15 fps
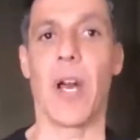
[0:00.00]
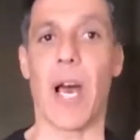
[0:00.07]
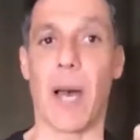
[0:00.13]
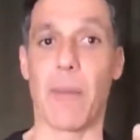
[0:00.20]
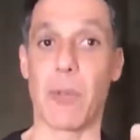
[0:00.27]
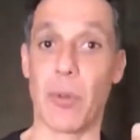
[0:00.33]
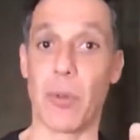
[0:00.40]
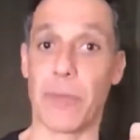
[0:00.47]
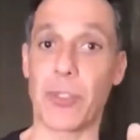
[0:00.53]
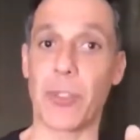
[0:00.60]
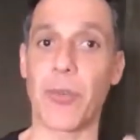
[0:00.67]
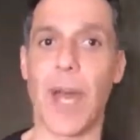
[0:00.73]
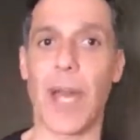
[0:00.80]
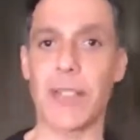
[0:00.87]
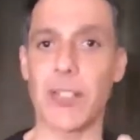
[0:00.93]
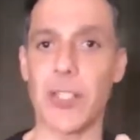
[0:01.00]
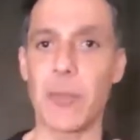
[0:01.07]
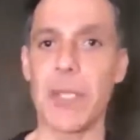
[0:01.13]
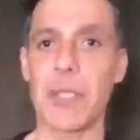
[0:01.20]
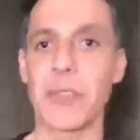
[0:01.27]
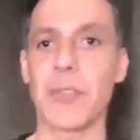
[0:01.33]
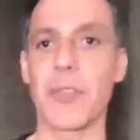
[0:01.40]
who have tried to
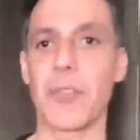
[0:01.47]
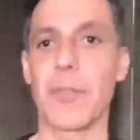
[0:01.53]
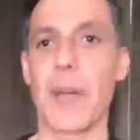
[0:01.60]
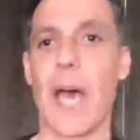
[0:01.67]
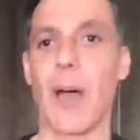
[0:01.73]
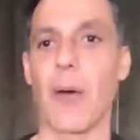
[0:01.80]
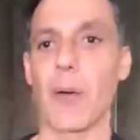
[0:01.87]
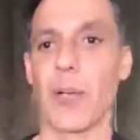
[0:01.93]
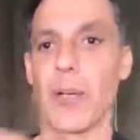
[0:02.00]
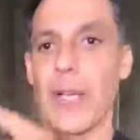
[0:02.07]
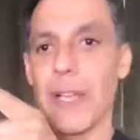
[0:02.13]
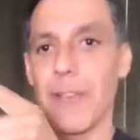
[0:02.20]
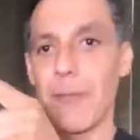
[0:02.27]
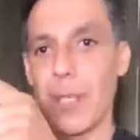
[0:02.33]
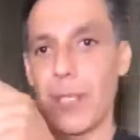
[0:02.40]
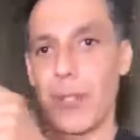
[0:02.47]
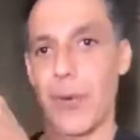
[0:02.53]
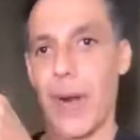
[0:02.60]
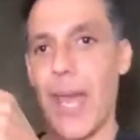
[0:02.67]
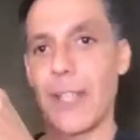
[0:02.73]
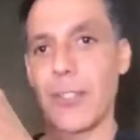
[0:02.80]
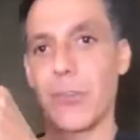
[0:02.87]
speak truth to power and have been
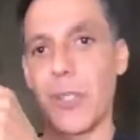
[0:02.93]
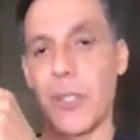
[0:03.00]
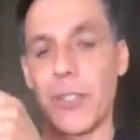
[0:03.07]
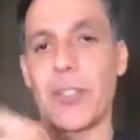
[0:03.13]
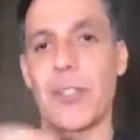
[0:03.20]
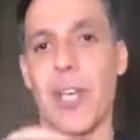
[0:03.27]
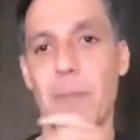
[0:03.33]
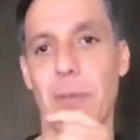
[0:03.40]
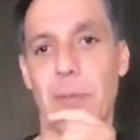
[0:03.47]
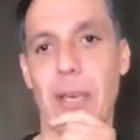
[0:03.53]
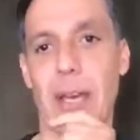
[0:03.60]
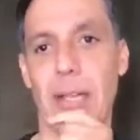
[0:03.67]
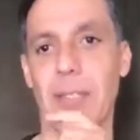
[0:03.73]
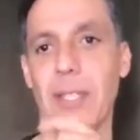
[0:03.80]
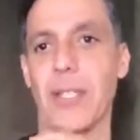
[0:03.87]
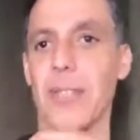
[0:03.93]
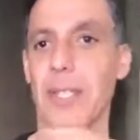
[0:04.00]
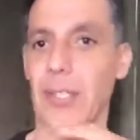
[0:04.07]
harassed with this type of content.